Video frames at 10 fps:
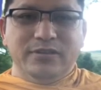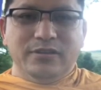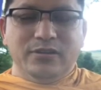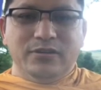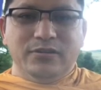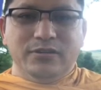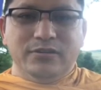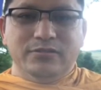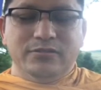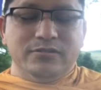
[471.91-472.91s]

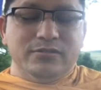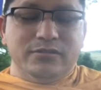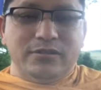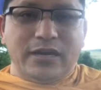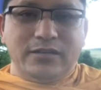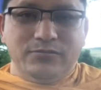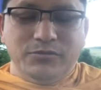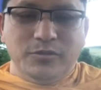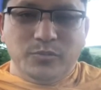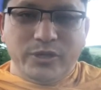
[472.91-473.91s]
and that
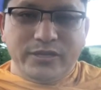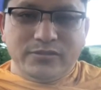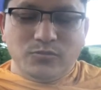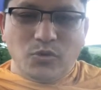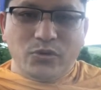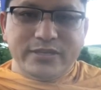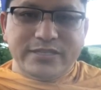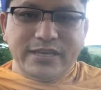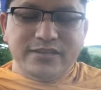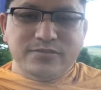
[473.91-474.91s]
will bring more
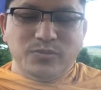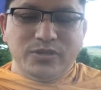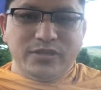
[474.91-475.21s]
contentment,